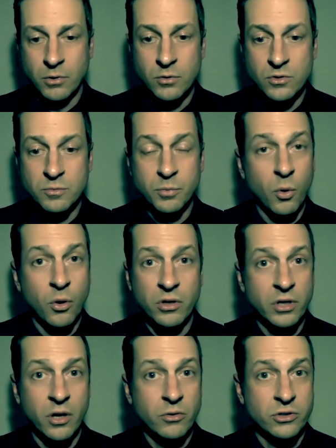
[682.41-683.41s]
whose bourne
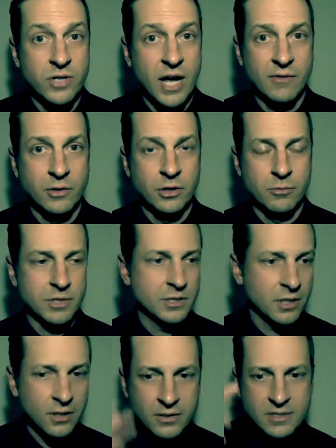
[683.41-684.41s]
no traveller
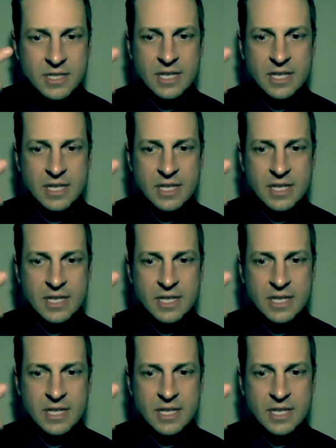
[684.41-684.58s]
returns,